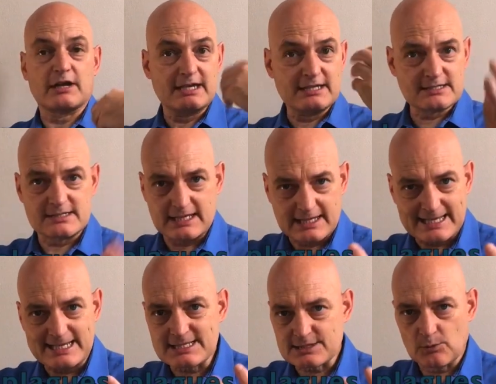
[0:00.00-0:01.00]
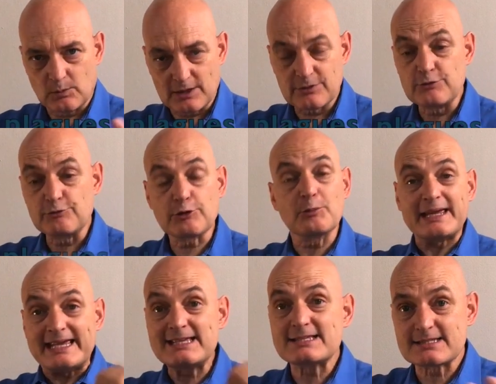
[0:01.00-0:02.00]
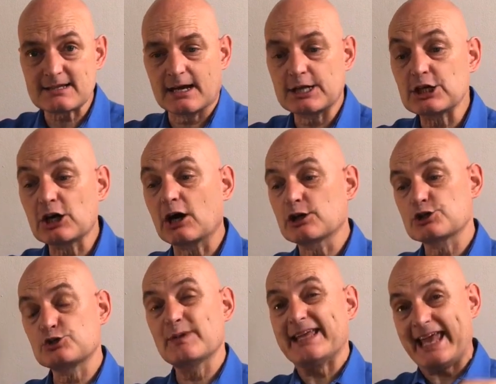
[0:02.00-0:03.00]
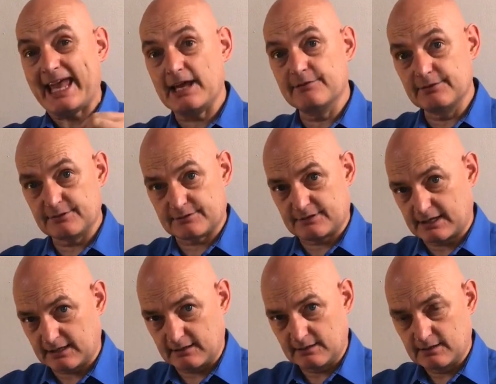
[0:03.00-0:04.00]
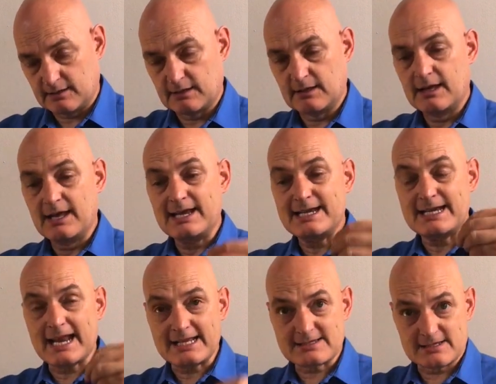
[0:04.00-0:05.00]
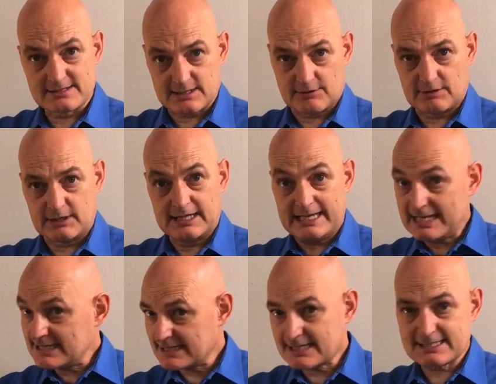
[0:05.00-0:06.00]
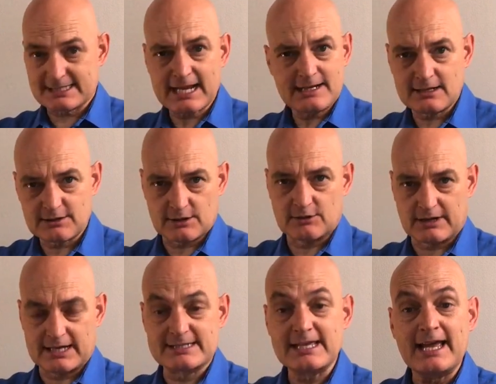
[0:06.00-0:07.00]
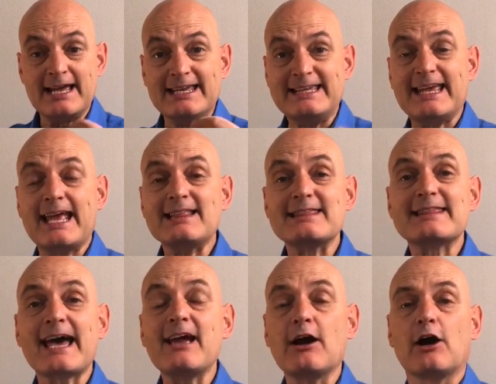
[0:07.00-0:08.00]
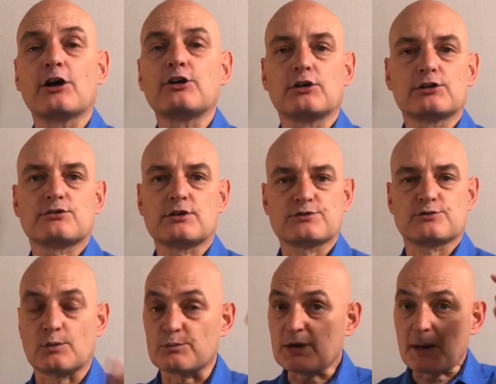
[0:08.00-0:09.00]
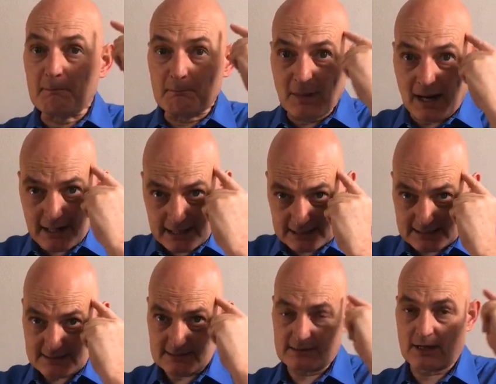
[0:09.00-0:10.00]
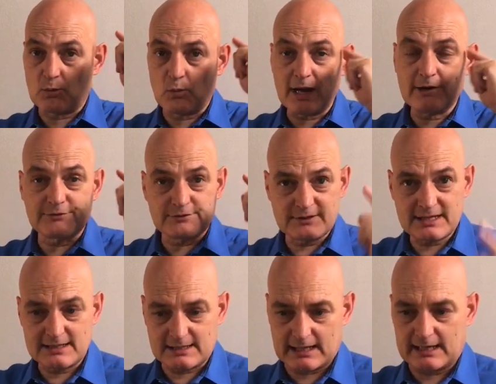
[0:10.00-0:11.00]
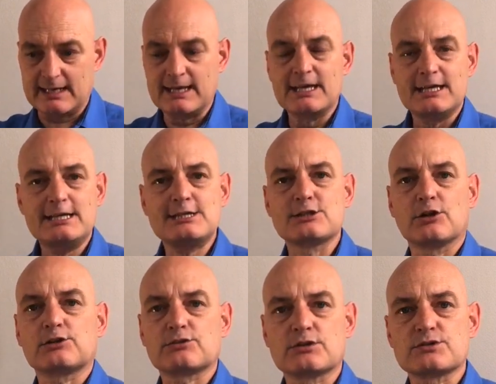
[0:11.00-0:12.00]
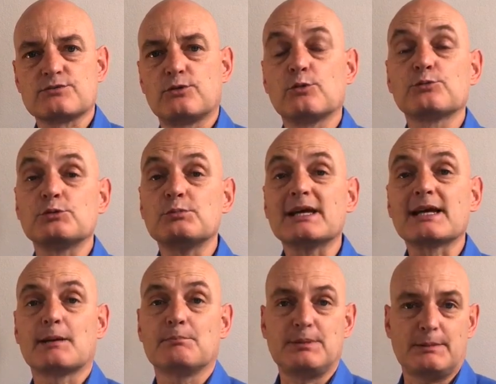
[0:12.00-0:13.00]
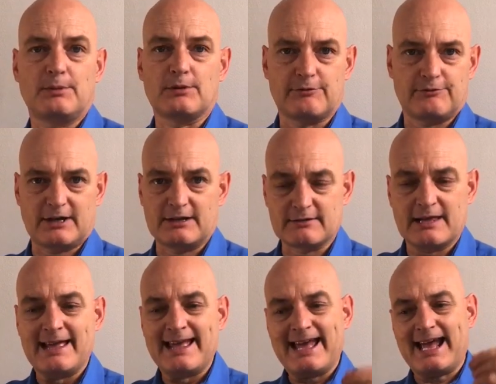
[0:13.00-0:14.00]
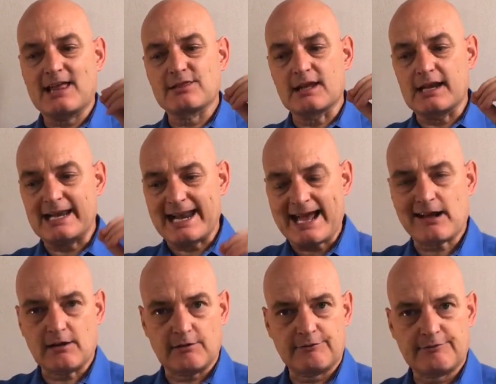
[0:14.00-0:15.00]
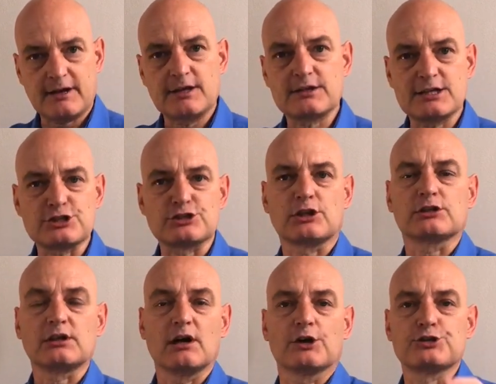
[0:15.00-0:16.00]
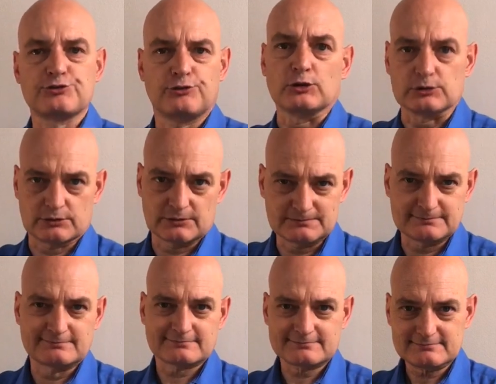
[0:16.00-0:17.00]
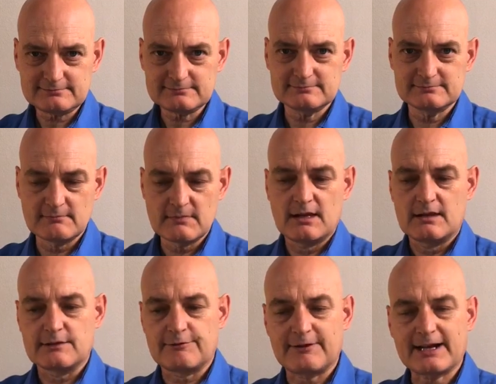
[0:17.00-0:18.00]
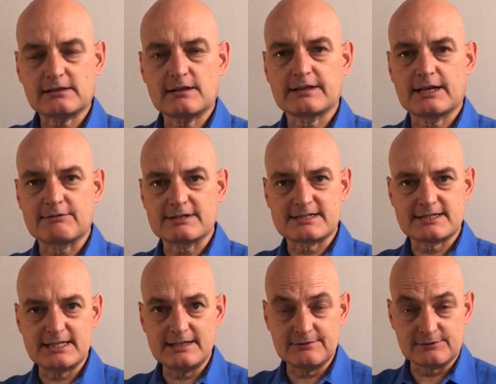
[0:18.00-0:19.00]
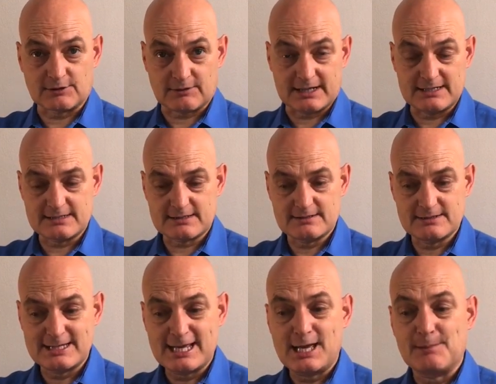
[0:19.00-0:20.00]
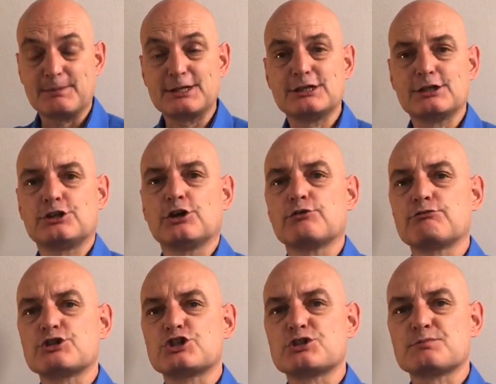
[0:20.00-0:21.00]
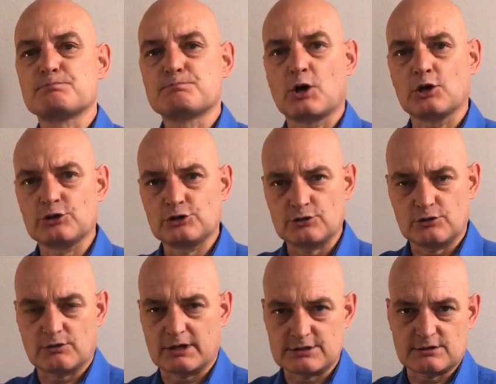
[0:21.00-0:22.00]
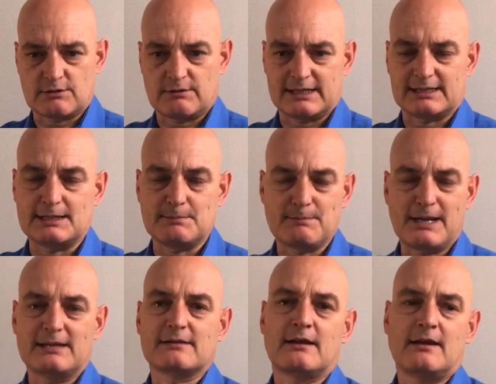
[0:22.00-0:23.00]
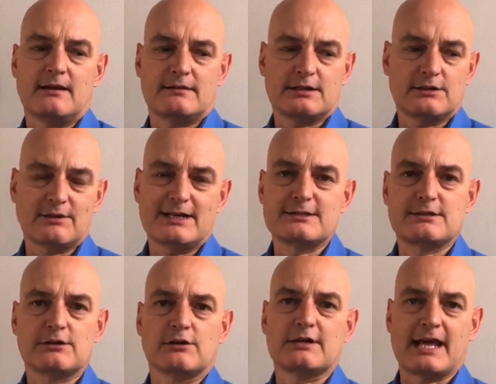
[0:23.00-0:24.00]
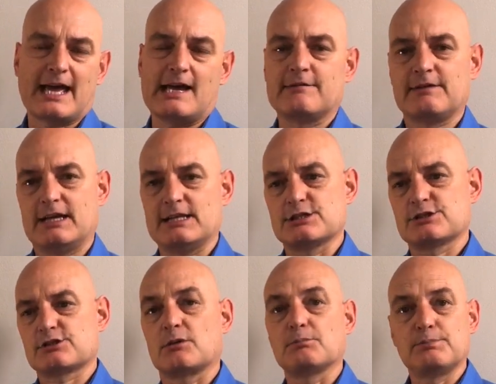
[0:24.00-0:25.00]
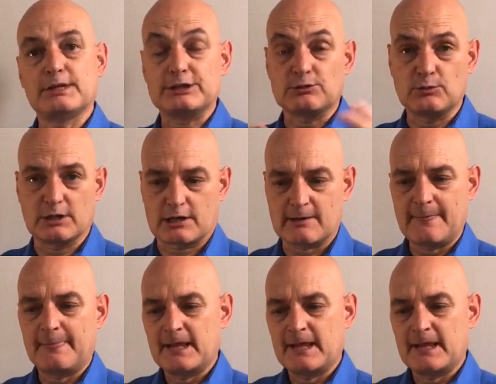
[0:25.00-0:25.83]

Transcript: He's the one. From his side, God is doing everything necessary. He's extending the grace, yet they are not transformed. Their minds, their way of thinking is not transformed to become people of faith. And the lack of faith is not God's fault. The fact that they received grace but did not respond to grace correctly meant that grace did not have its complete work.